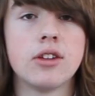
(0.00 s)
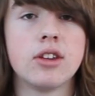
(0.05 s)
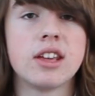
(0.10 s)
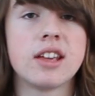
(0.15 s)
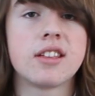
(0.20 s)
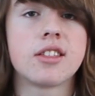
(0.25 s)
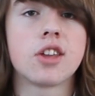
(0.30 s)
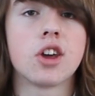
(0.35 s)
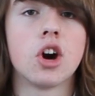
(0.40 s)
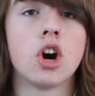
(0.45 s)
You
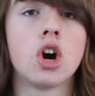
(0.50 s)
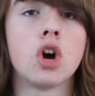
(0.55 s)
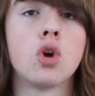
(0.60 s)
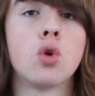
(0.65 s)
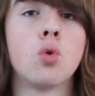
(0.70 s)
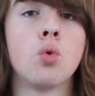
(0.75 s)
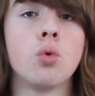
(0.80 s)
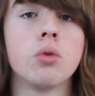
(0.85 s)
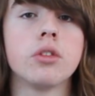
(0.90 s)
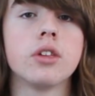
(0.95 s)
need to
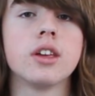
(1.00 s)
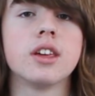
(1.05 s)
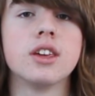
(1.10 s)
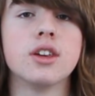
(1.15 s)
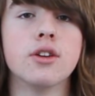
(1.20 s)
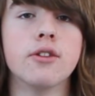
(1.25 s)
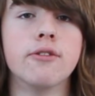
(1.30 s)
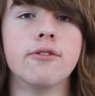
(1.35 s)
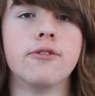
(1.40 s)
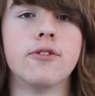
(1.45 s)
hold
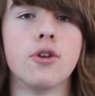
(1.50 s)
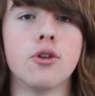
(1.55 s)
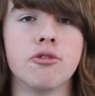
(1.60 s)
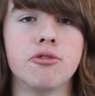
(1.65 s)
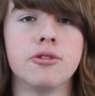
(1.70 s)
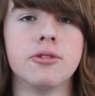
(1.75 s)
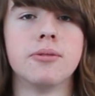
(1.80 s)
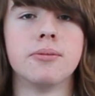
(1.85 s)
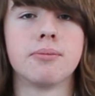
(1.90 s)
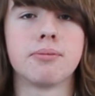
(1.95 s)
your
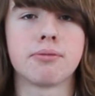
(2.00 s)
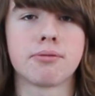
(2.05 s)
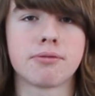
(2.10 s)
phone